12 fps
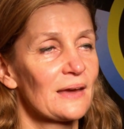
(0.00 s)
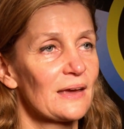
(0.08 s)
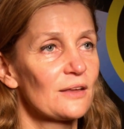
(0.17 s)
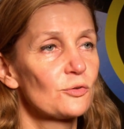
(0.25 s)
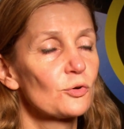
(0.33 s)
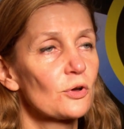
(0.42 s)

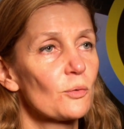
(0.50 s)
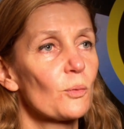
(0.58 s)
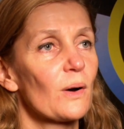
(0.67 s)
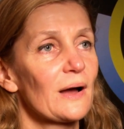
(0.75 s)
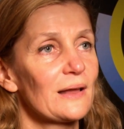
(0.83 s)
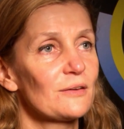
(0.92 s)
It took a
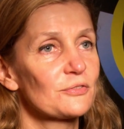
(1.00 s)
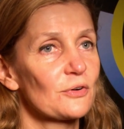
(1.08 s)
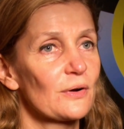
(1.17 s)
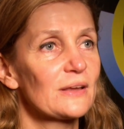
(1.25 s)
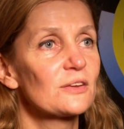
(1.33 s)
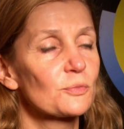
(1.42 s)
while
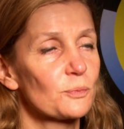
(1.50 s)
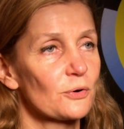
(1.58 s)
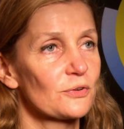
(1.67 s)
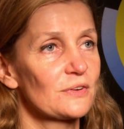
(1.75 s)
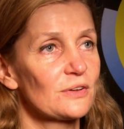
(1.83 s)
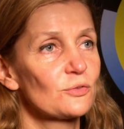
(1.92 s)
for each
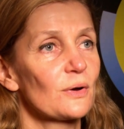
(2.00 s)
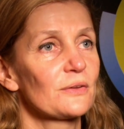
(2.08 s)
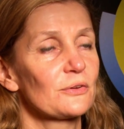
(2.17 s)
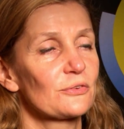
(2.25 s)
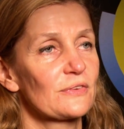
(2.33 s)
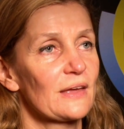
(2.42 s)
party to
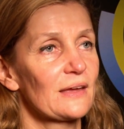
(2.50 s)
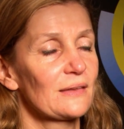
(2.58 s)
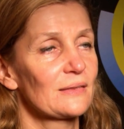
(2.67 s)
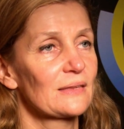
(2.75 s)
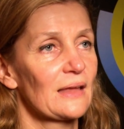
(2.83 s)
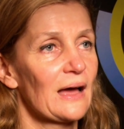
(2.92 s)

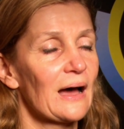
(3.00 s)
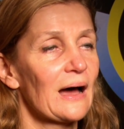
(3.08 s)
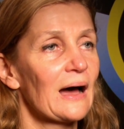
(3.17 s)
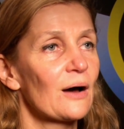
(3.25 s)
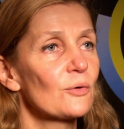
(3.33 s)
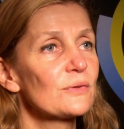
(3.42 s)
understand
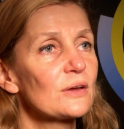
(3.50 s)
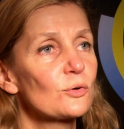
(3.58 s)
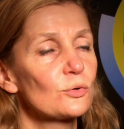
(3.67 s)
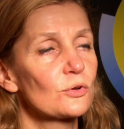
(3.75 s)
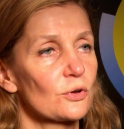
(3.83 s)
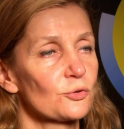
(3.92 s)
how they
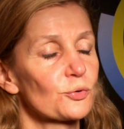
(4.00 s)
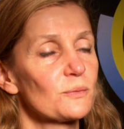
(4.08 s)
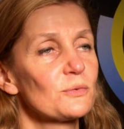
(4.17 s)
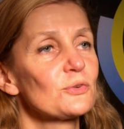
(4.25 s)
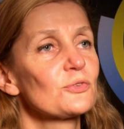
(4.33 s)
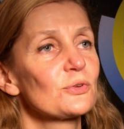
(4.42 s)
could
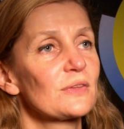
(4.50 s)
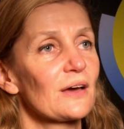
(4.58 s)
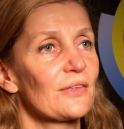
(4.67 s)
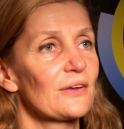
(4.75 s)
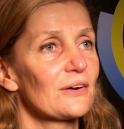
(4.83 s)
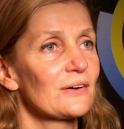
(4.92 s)
contribute to the
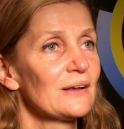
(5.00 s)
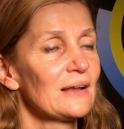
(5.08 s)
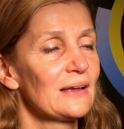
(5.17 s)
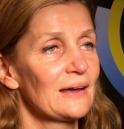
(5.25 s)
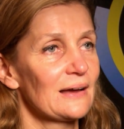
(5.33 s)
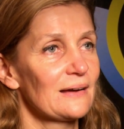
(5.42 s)
other.
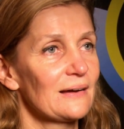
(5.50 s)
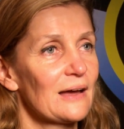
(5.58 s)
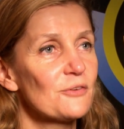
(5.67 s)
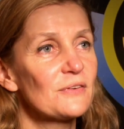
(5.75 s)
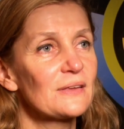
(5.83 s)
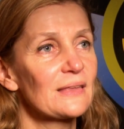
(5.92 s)

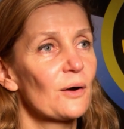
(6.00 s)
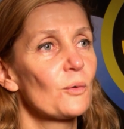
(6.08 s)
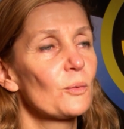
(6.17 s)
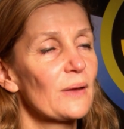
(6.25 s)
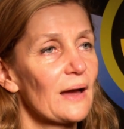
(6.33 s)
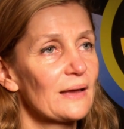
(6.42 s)
I think now
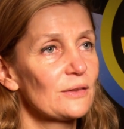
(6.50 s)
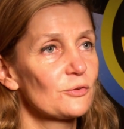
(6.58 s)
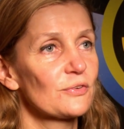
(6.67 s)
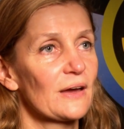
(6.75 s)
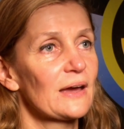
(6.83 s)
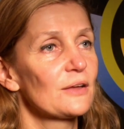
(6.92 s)
we are in a
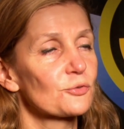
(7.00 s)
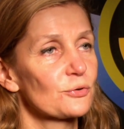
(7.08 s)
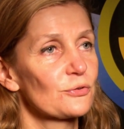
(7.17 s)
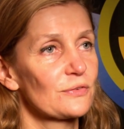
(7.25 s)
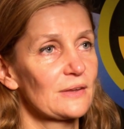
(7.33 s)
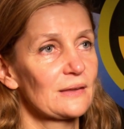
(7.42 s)
very
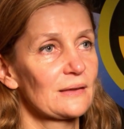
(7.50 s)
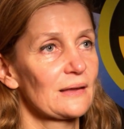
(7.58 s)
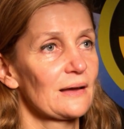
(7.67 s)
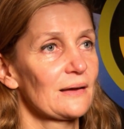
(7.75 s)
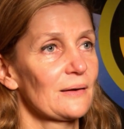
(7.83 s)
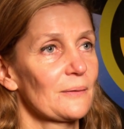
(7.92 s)
interesting
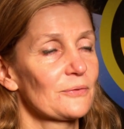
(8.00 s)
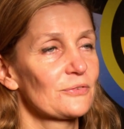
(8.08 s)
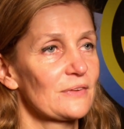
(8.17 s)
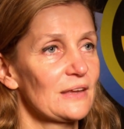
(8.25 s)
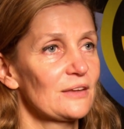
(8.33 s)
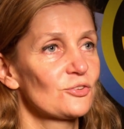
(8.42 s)

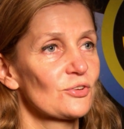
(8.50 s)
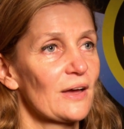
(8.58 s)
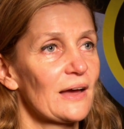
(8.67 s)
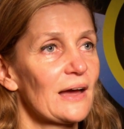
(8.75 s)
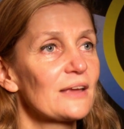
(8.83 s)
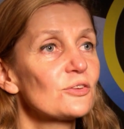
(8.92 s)
stage.
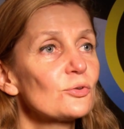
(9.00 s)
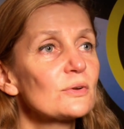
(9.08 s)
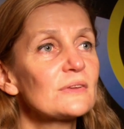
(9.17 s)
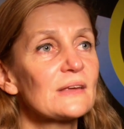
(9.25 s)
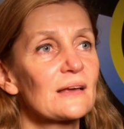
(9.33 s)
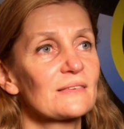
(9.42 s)
I
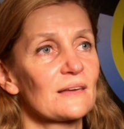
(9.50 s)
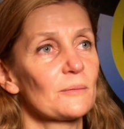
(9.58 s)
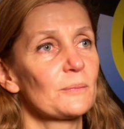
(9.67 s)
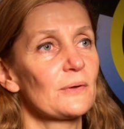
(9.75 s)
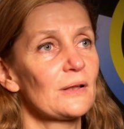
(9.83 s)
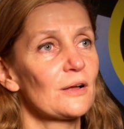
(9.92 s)
took the
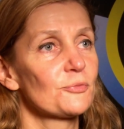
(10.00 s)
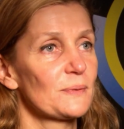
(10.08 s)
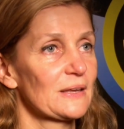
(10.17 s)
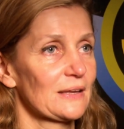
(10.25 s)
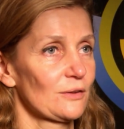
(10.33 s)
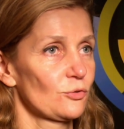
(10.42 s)
example of
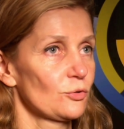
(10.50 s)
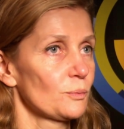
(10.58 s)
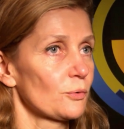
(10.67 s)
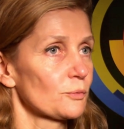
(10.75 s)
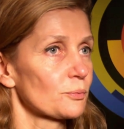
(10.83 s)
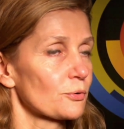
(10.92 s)
patient
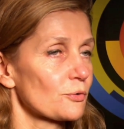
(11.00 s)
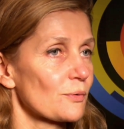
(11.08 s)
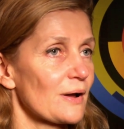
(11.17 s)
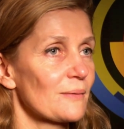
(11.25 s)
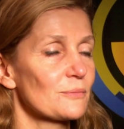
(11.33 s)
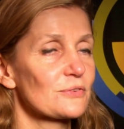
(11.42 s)
support
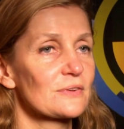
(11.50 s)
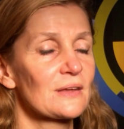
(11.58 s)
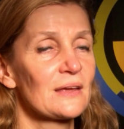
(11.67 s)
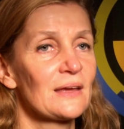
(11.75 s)
programs.